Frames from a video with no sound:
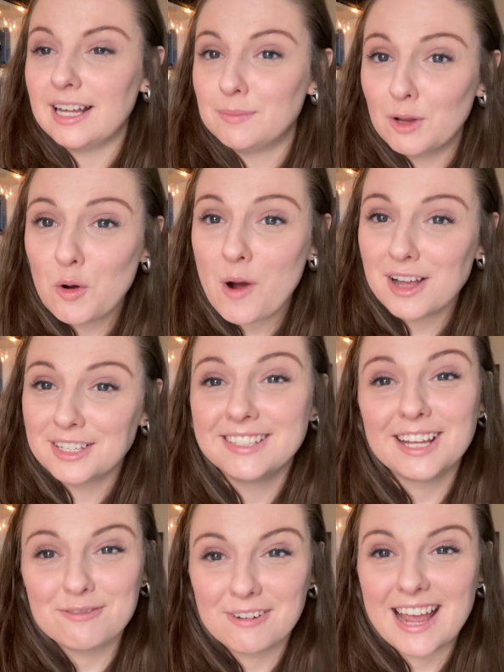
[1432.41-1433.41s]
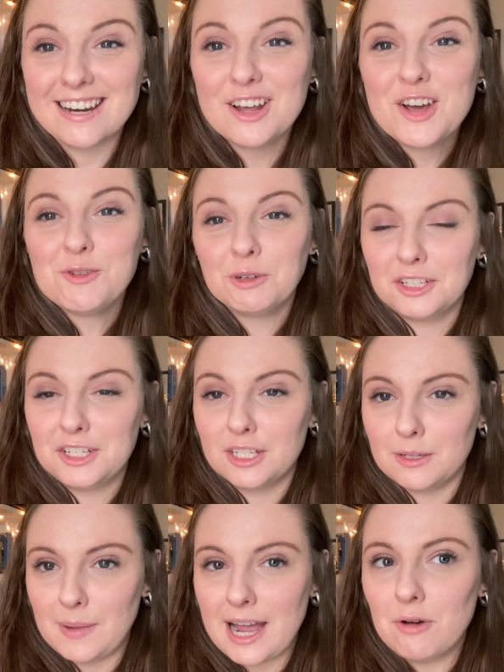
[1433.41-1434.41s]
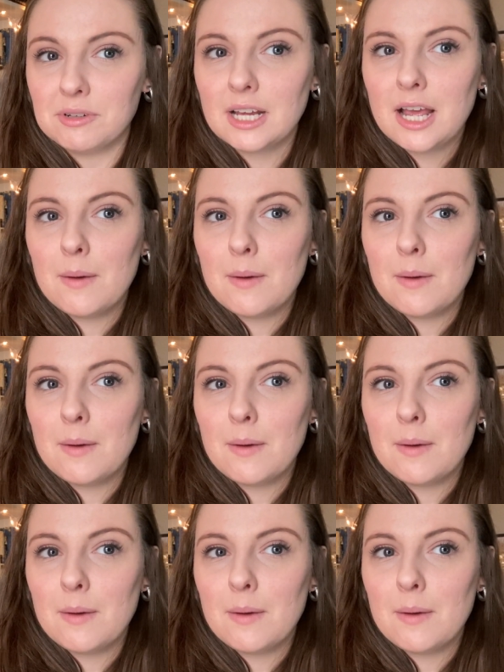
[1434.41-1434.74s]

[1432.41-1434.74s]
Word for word: It's been a while since I read what this is about,